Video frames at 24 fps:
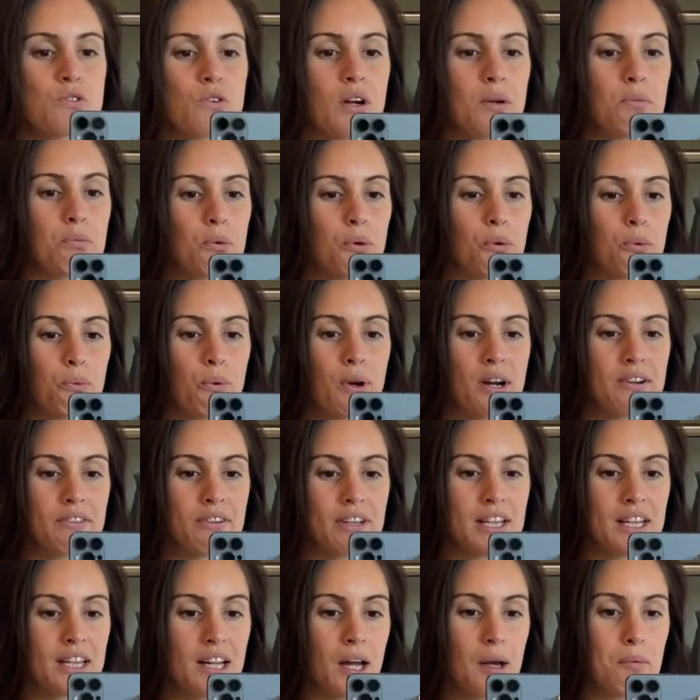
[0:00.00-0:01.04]
I'm
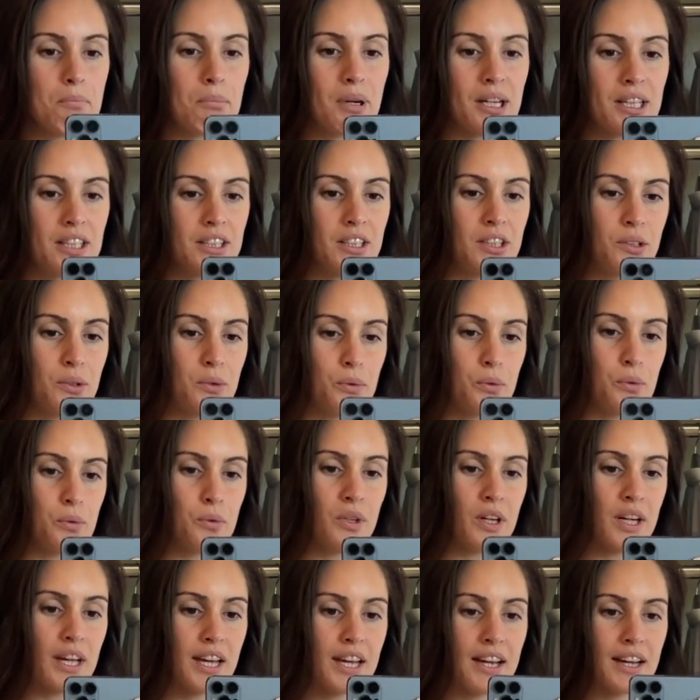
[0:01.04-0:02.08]
wearing my new
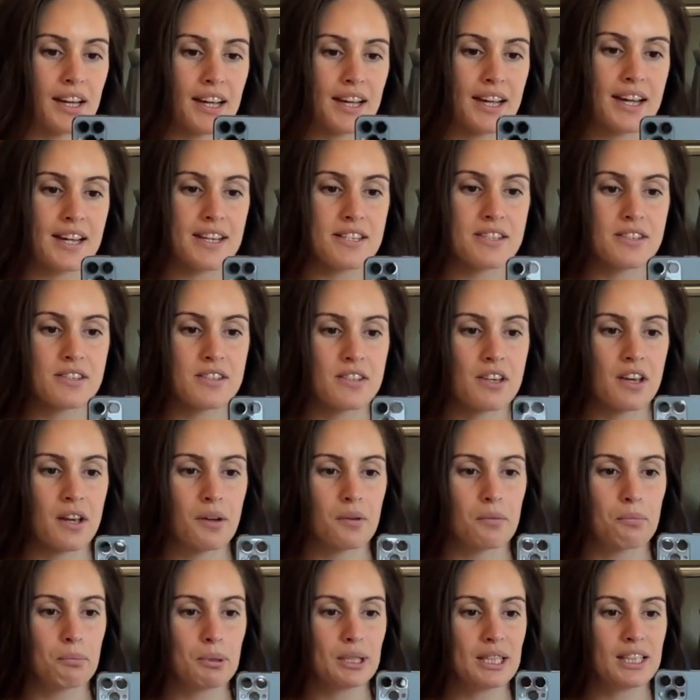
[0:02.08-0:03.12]
RS
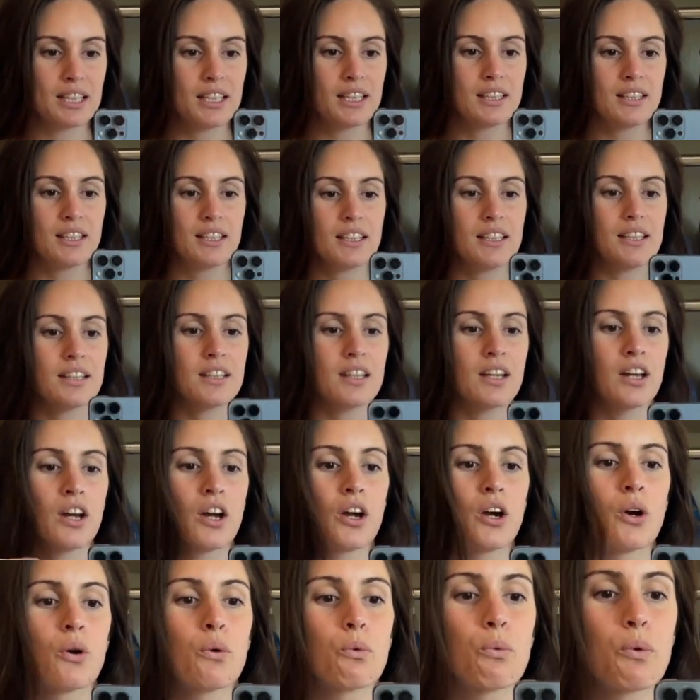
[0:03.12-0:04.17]
bikini
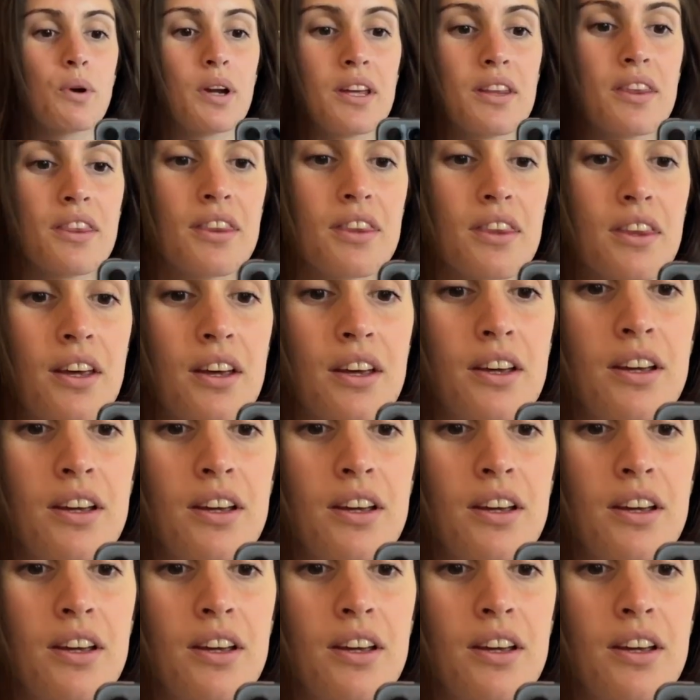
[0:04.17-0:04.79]
with